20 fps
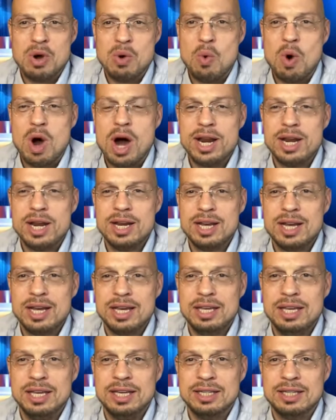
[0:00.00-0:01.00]
One
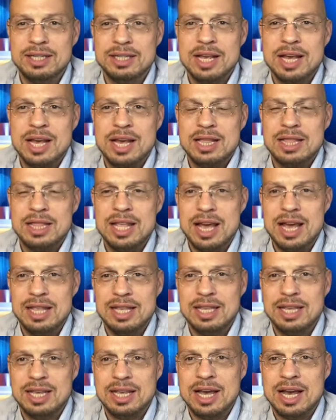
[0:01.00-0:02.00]
is
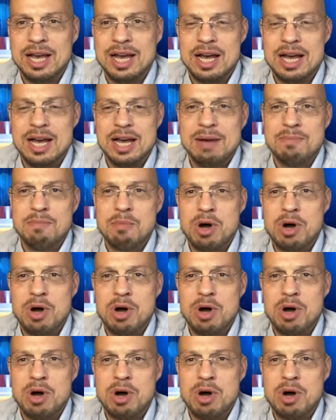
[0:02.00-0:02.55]
that uh,